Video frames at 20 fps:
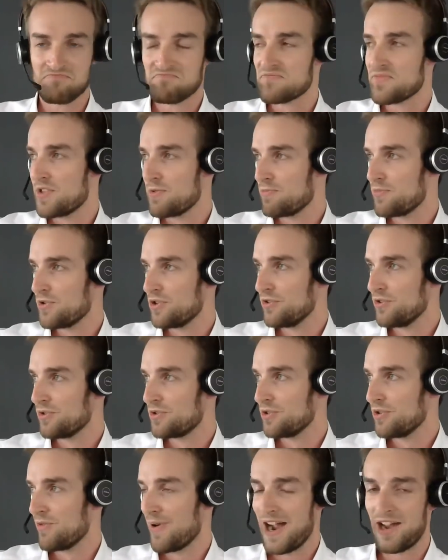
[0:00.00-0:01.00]
the
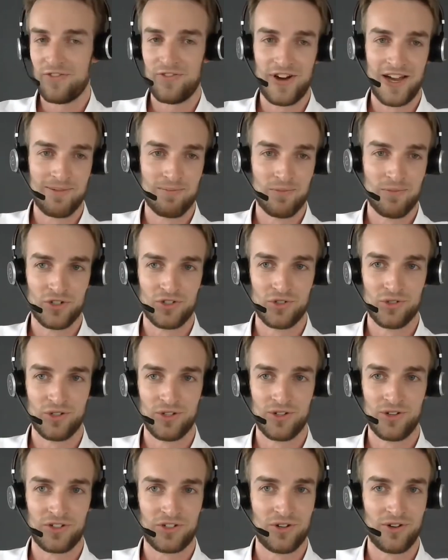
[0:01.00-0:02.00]
Bluetooth Wi-Fi
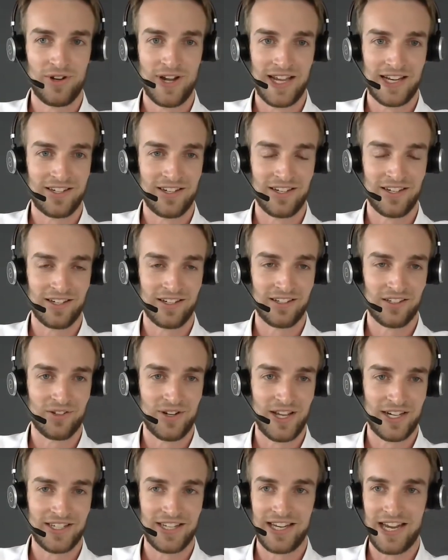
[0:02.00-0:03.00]
module not
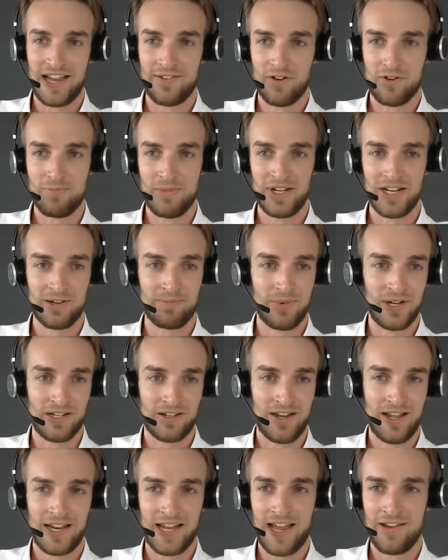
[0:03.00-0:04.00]
connecting every minute, but
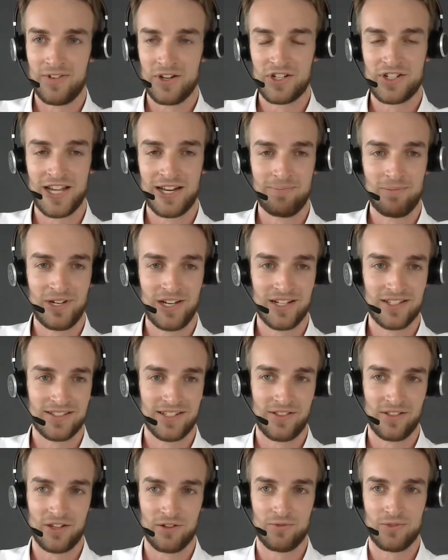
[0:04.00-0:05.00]
like every 10 minutes,
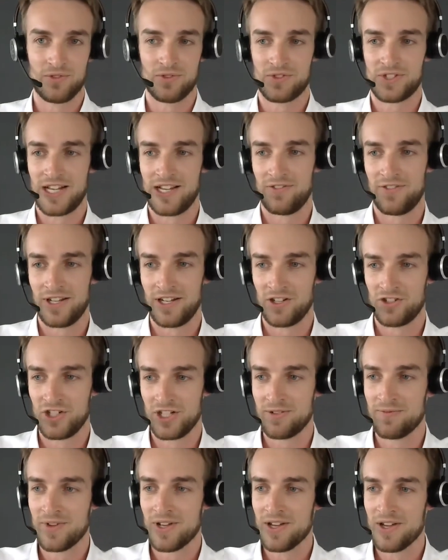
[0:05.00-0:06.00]
and then you save energy.